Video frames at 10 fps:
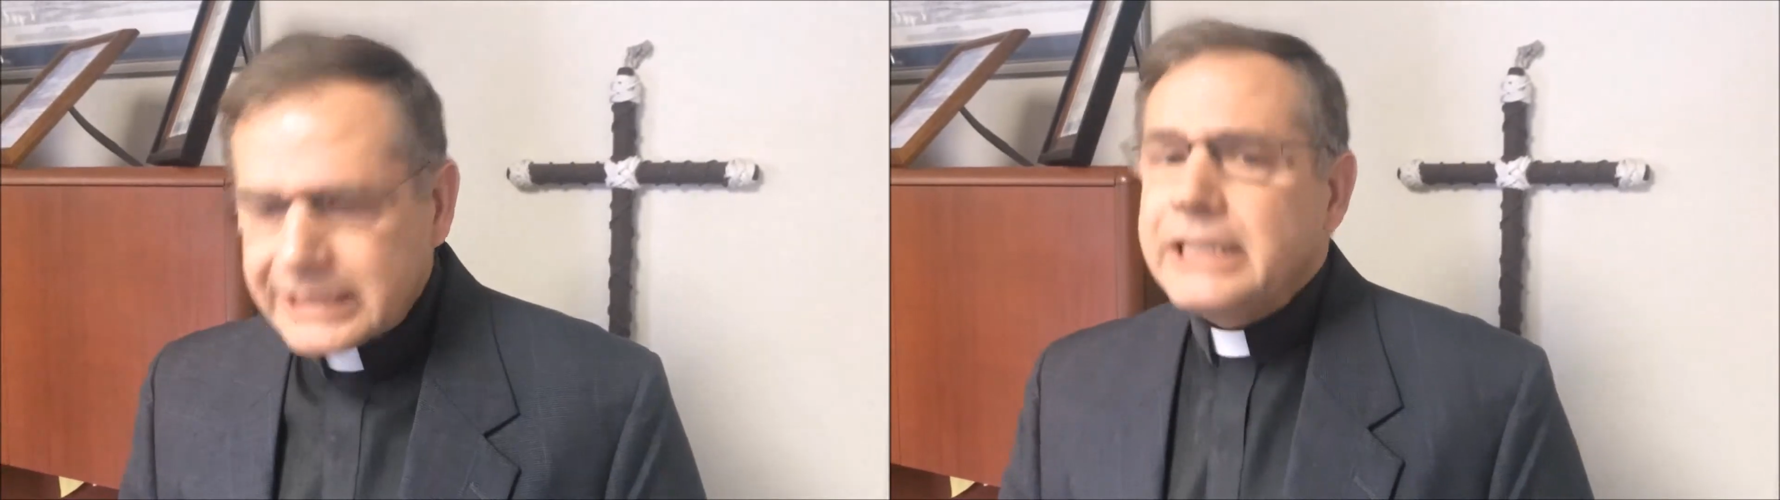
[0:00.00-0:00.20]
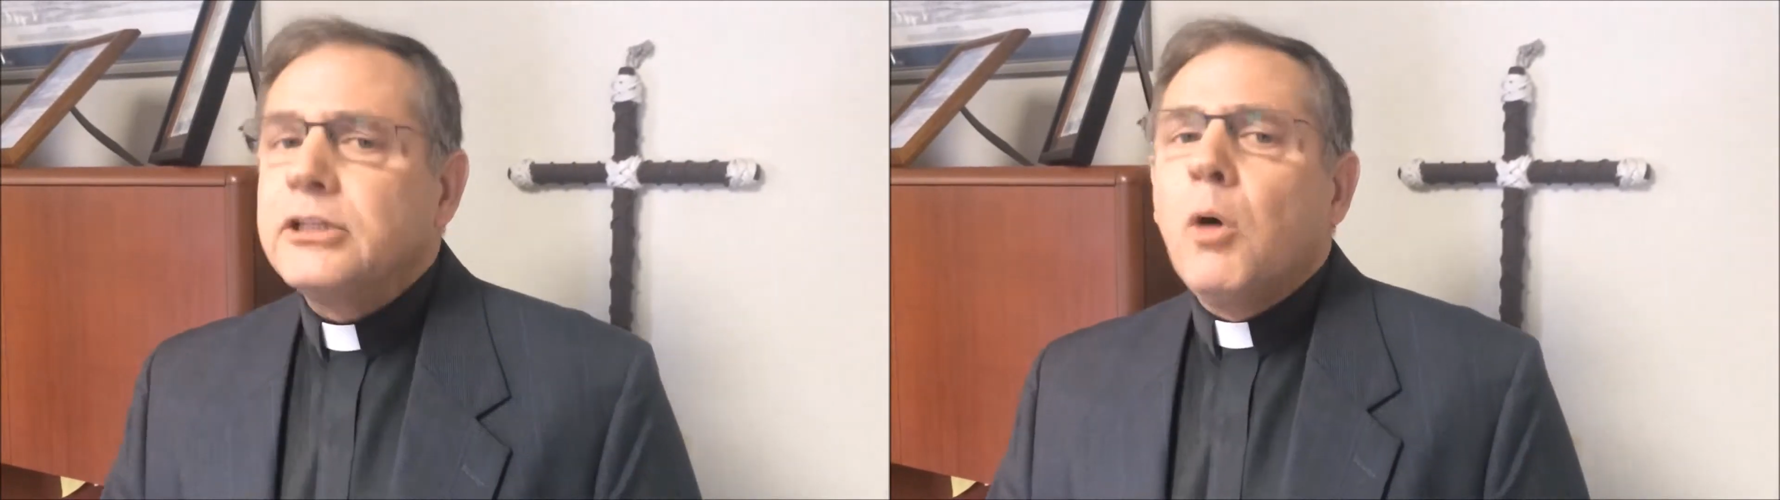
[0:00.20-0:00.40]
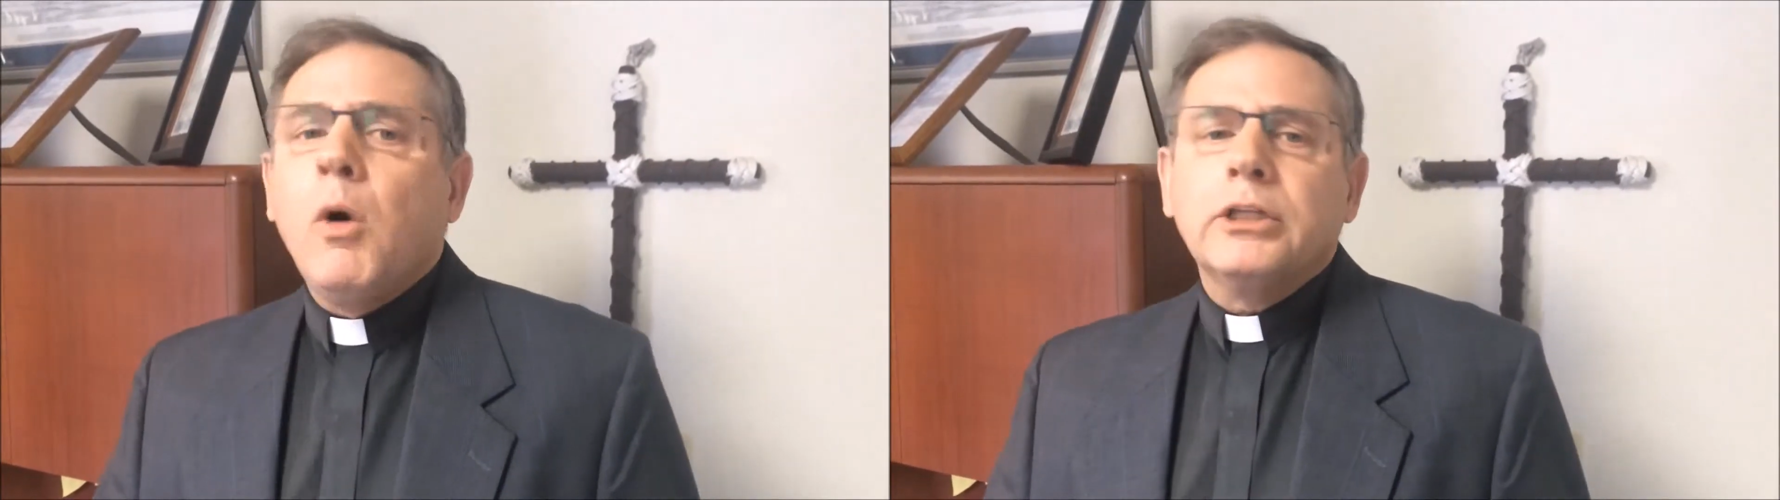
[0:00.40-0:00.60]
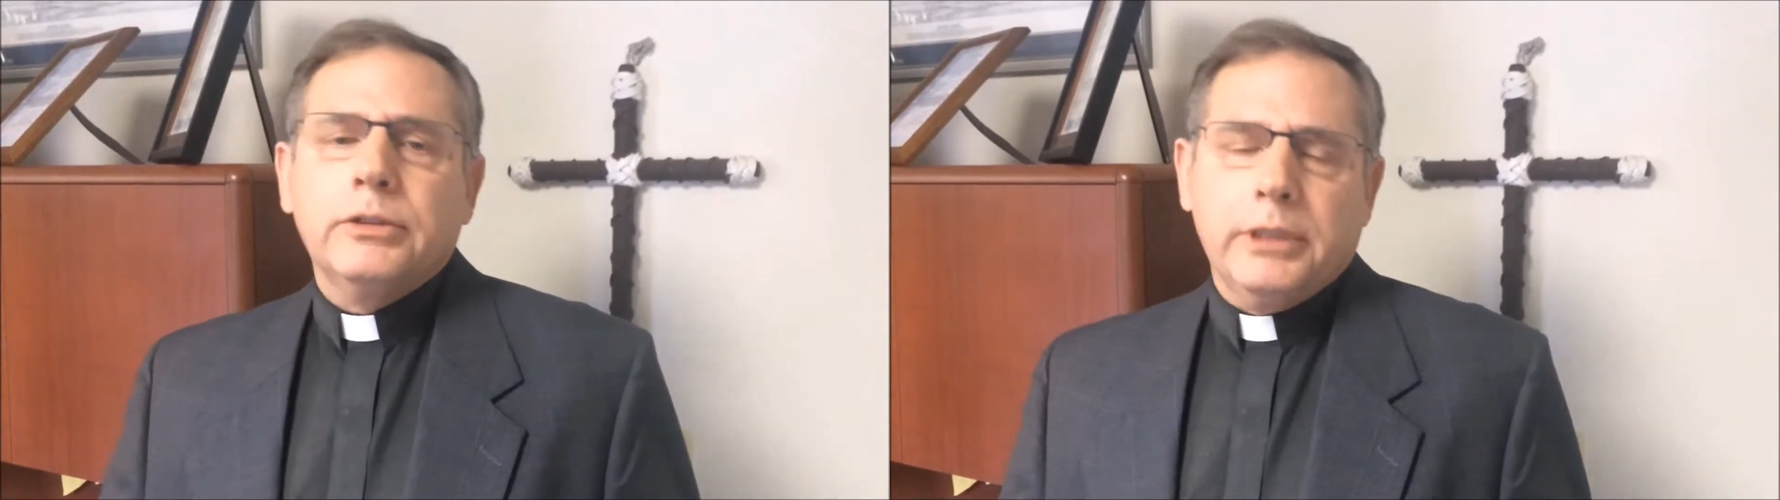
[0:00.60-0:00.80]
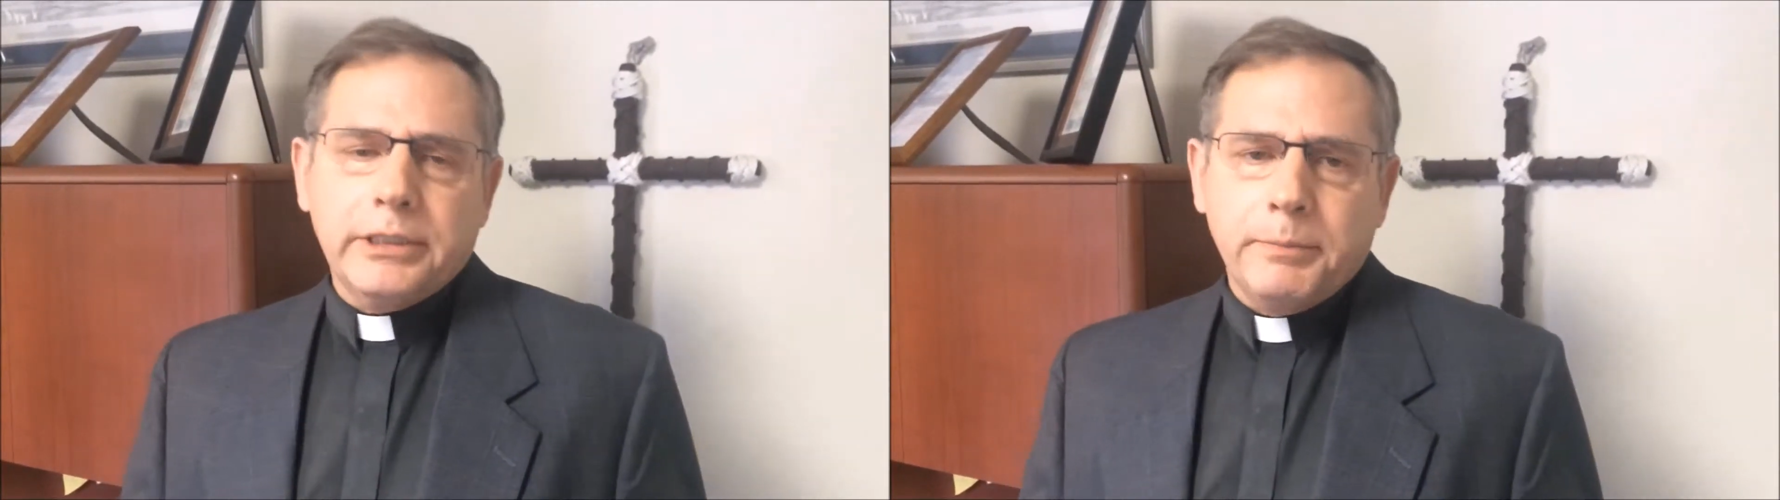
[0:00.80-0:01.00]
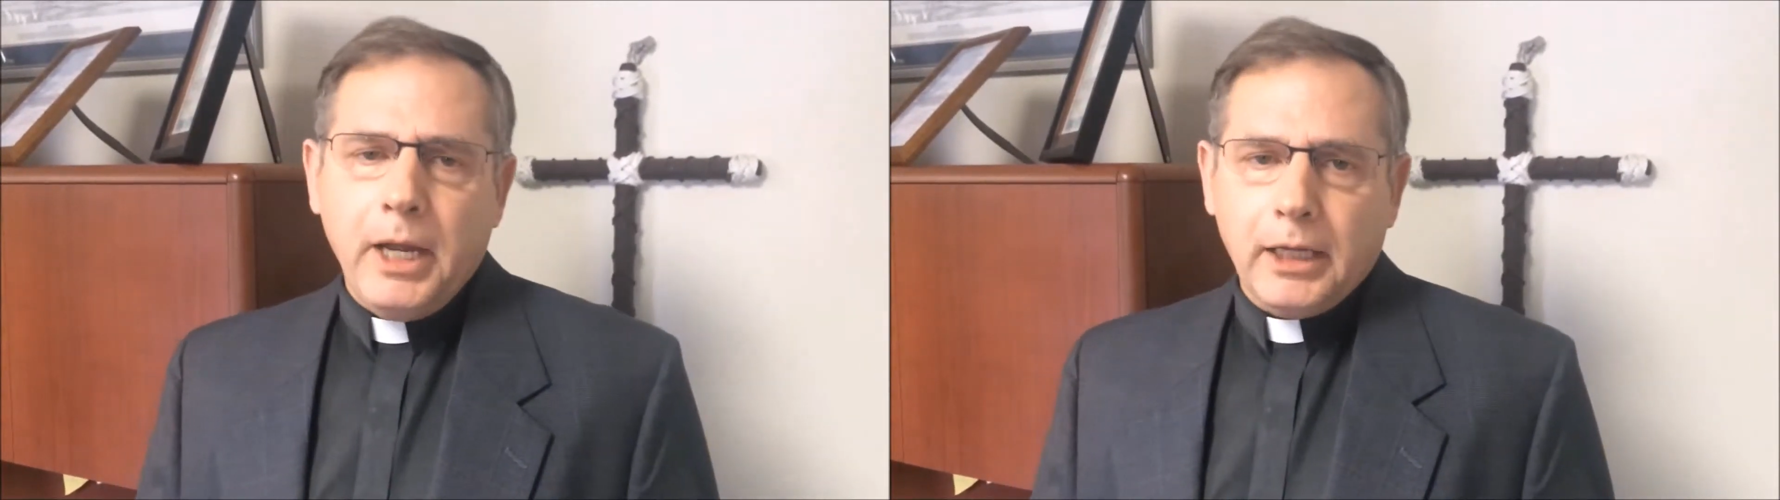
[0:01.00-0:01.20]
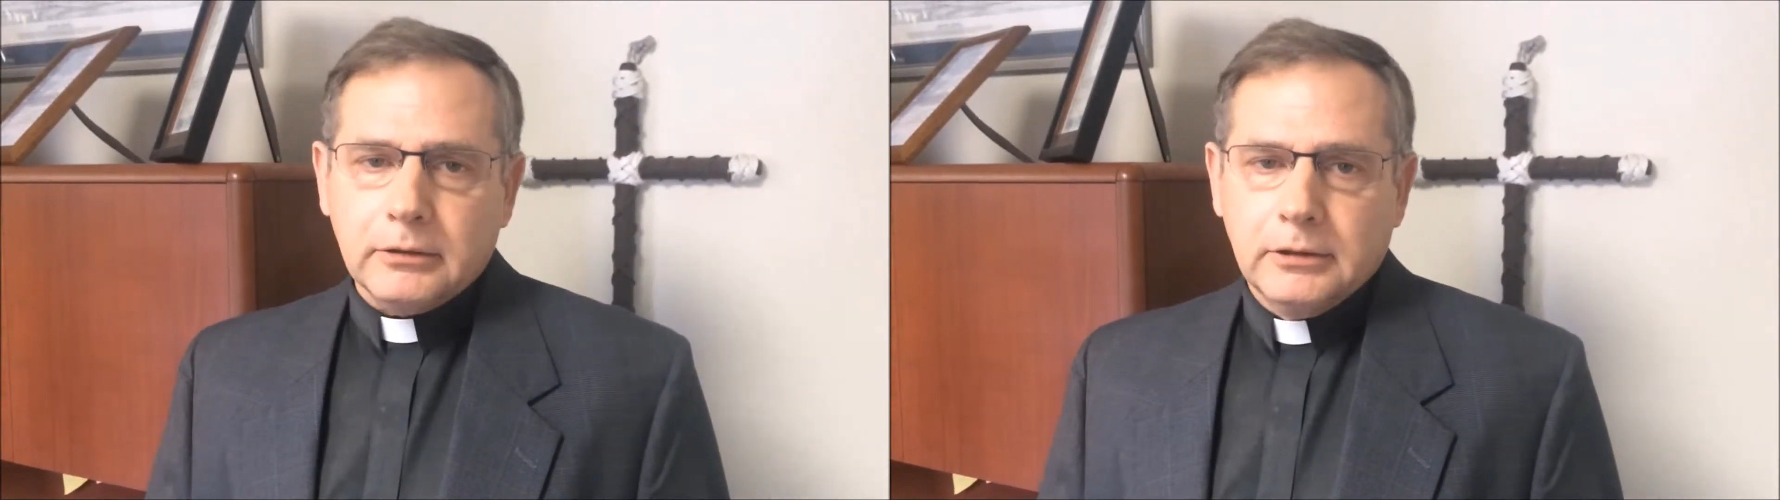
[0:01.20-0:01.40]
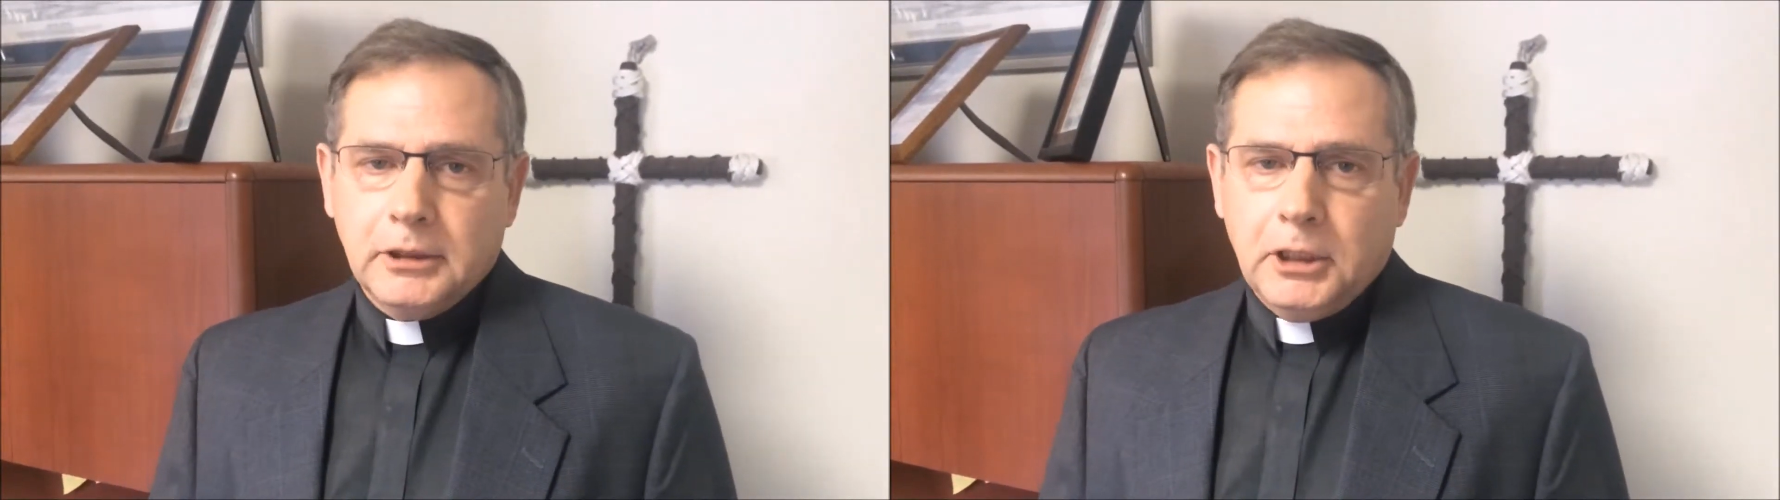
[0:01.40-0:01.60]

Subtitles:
Didn't know what to expect.